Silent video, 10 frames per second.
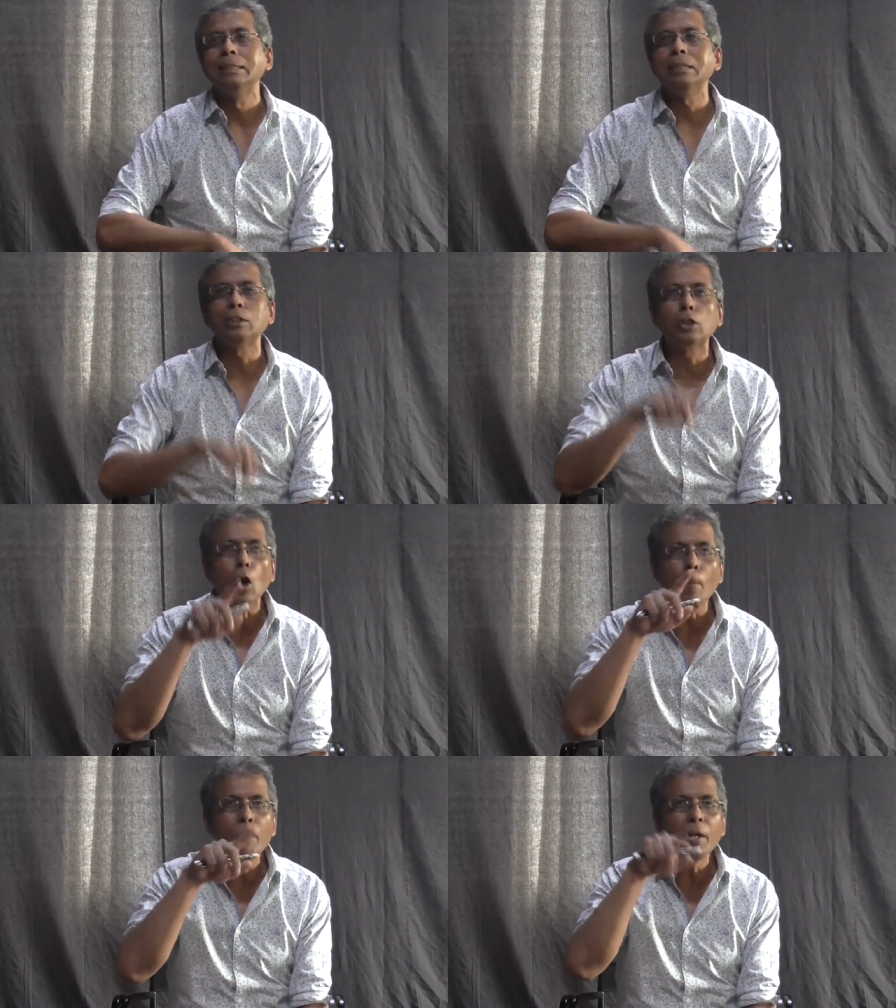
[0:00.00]
this
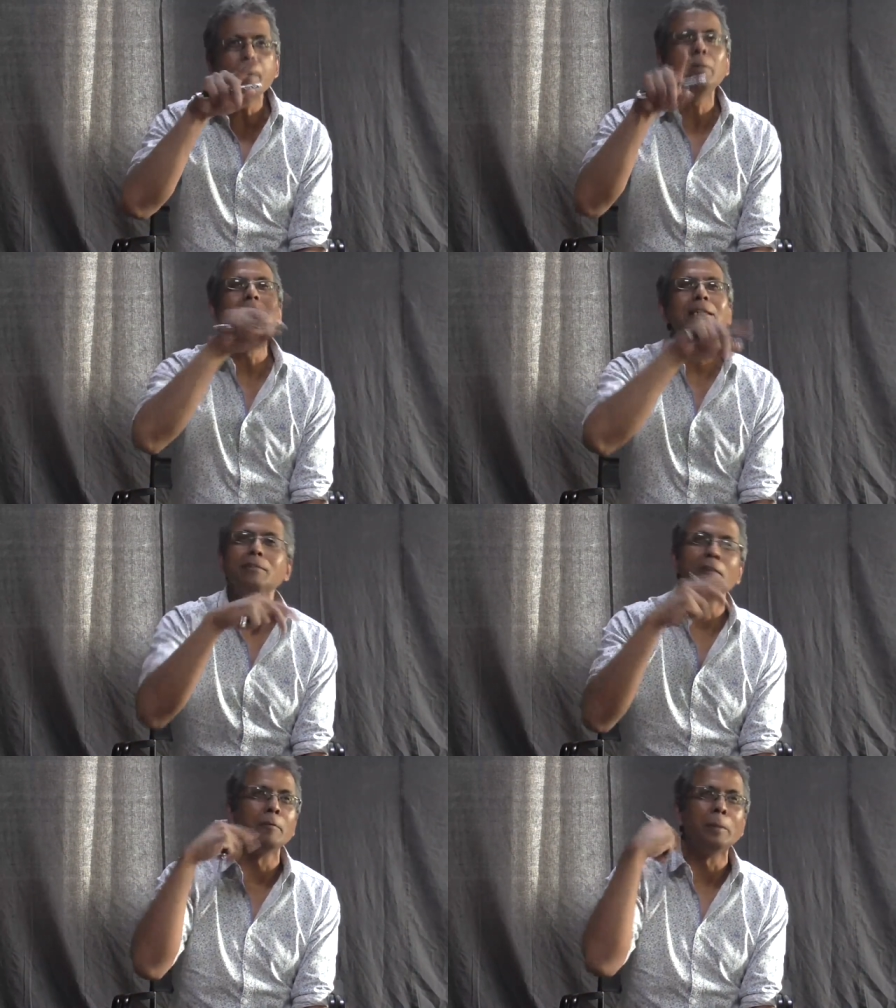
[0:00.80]

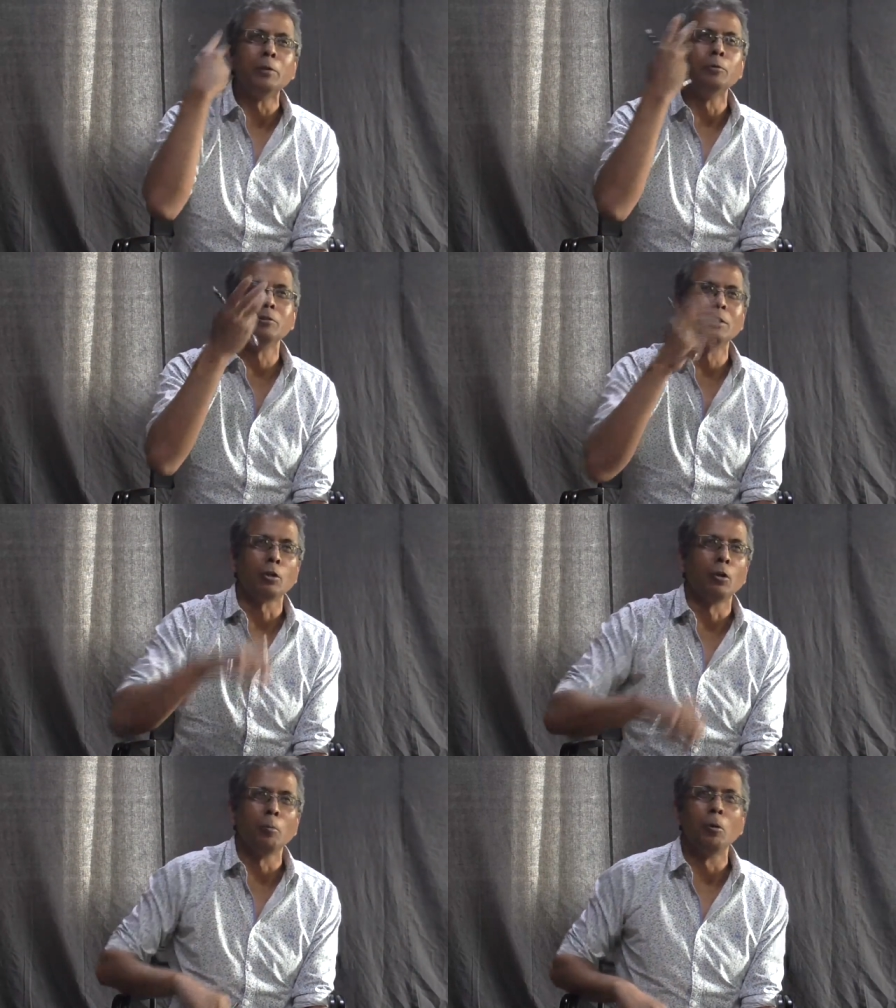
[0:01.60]
combinability, if I may use
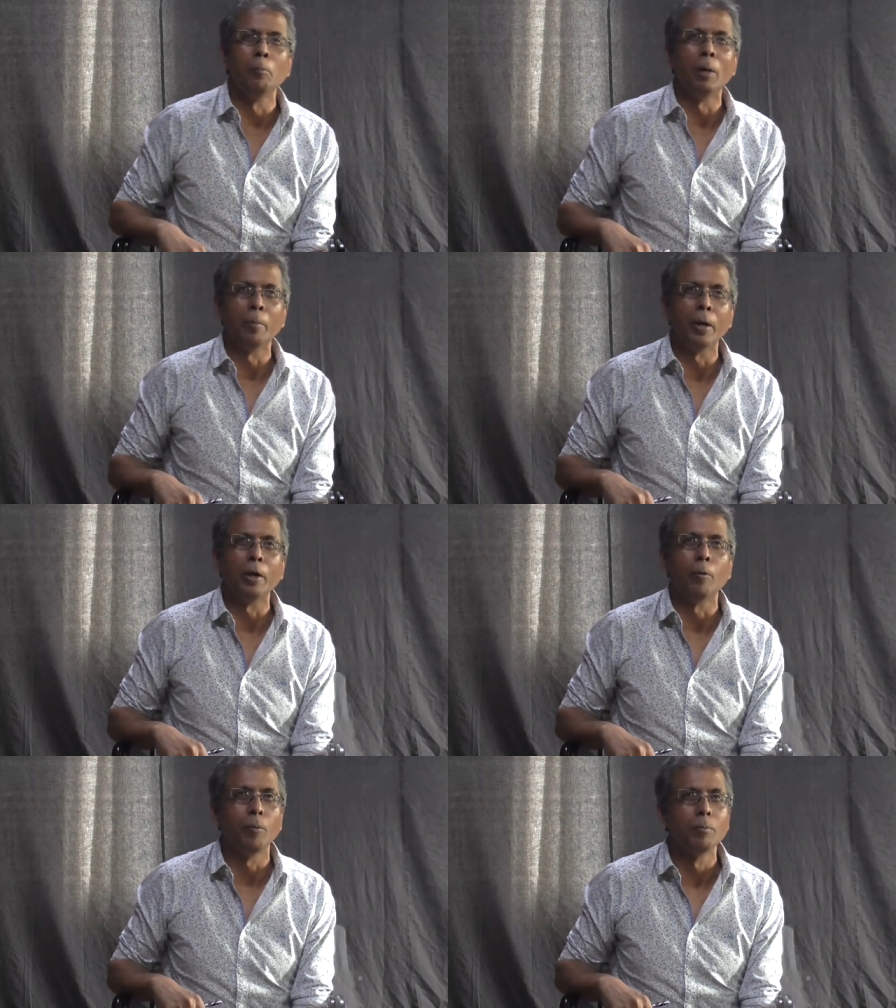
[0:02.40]
this horrible,
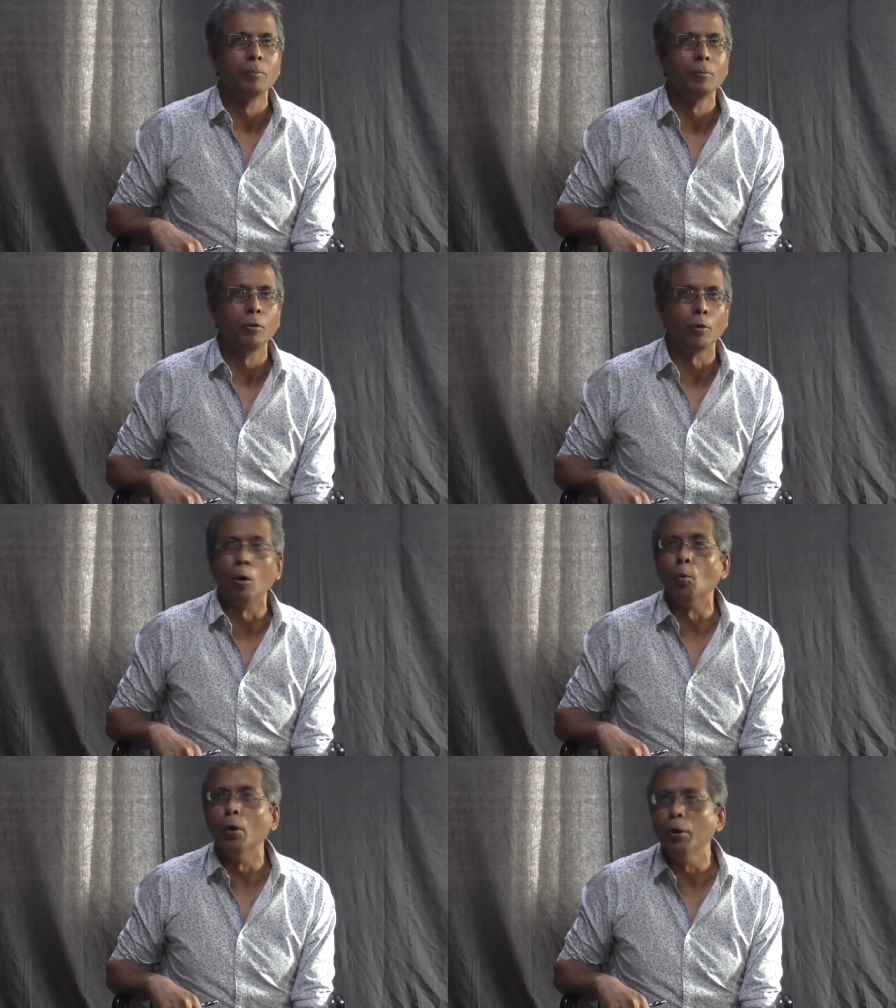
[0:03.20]
barbaric,
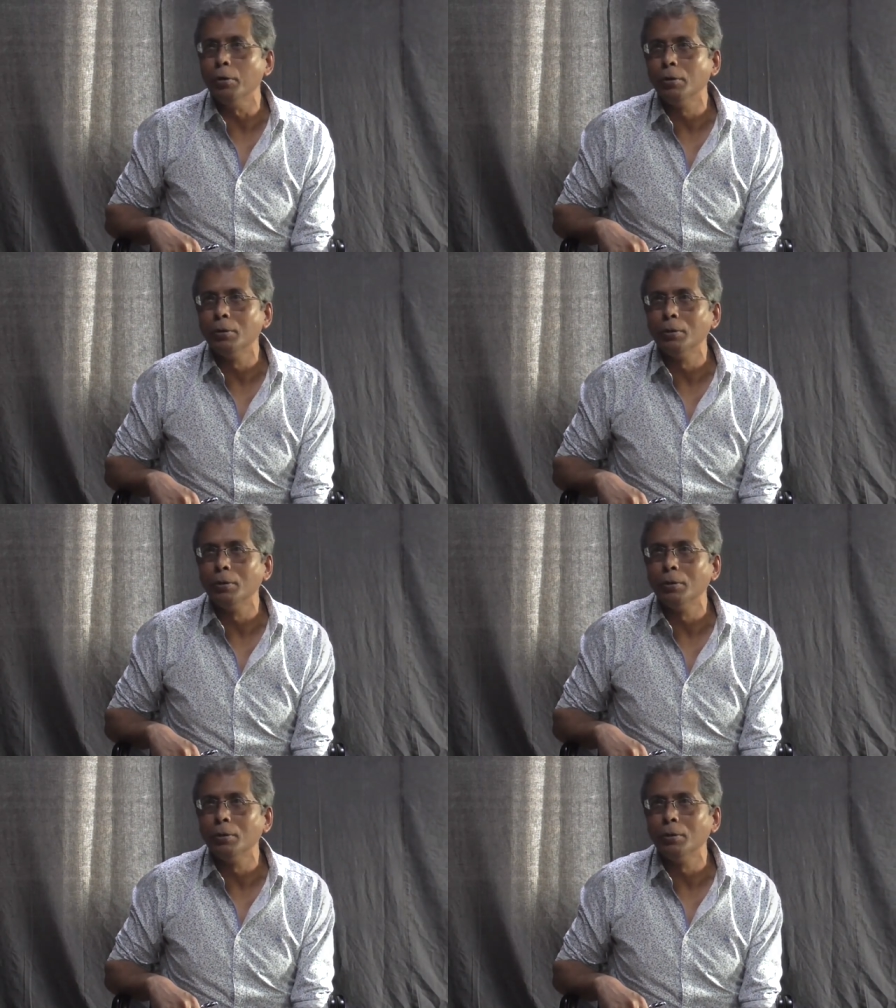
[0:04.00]
wrong word.